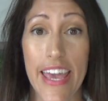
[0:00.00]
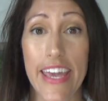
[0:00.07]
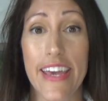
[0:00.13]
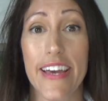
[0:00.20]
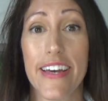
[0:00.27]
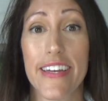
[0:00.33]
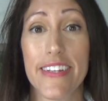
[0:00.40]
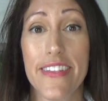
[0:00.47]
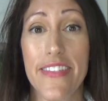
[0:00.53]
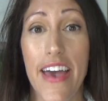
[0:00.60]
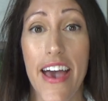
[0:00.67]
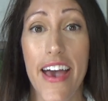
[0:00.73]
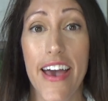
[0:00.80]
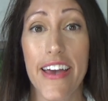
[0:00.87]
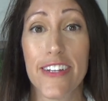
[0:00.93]
and
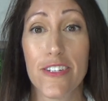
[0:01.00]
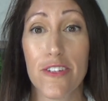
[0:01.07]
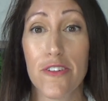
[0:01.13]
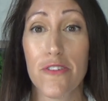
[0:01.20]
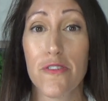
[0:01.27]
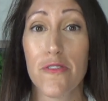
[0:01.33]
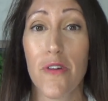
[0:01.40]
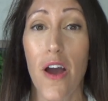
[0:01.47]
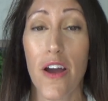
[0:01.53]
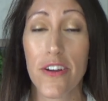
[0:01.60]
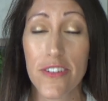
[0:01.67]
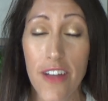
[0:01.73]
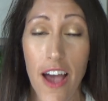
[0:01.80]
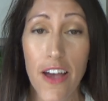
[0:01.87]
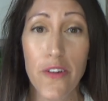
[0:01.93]
that you are
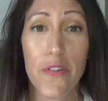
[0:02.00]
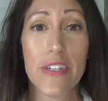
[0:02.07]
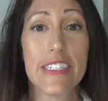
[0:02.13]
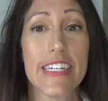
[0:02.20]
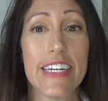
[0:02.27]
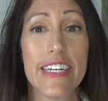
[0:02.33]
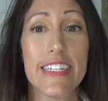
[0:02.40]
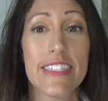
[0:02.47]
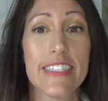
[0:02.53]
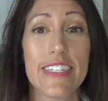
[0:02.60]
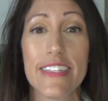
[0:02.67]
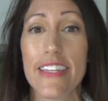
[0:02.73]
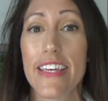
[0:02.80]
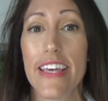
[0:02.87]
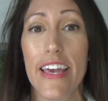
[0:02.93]
not going to
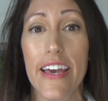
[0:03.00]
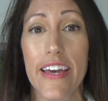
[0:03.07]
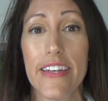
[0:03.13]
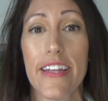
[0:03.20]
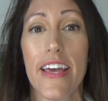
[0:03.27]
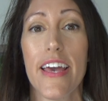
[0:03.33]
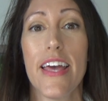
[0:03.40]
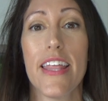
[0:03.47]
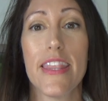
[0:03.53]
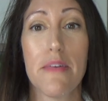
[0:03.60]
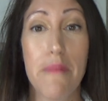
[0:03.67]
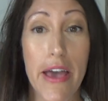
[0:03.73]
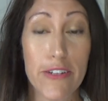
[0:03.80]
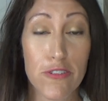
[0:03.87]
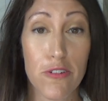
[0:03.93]
instantly get the
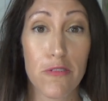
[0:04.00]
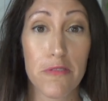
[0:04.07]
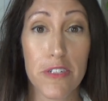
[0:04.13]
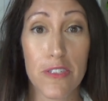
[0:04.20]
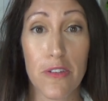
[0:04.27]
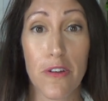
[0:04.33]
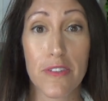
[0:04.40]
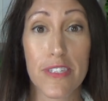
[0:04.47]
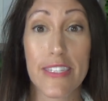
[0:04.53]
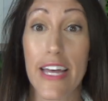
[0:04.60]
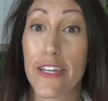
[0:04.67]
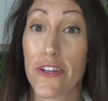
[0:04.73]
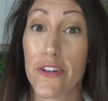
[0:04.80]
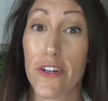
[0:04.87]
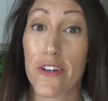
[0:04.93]
magical results
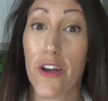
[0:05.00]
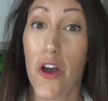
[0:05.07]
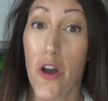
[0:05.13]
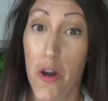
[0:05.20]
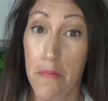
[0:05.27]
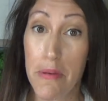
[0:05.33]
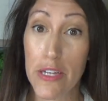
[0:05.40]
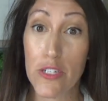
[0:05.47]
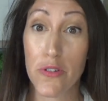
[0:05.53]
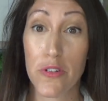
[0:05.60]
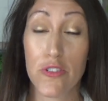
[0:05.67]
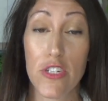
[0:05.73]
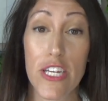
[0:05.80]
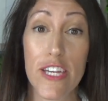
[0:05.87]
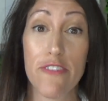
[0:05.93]
that you're hoping to
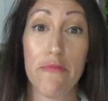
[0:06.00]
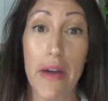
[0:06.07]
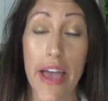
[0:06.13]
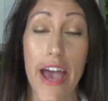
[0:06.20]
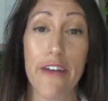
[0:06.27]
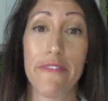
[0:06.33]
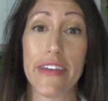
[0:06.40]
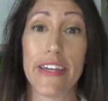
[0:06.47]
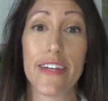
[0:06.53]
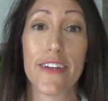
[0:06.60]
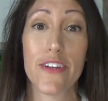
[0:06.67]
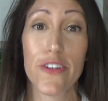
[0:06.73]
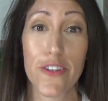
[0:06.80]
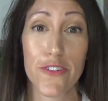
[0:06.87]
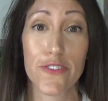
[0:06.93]
achieve by having
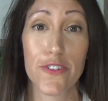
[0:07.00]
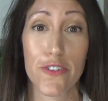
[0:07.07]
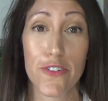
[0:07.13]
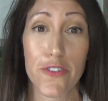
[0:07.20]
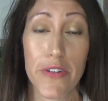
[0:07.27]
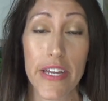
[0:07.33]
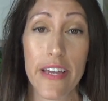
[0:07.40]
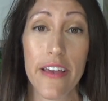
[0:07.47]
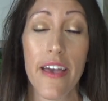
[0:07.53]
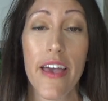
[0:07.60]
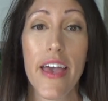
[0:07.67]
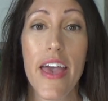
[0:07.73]
your surgery.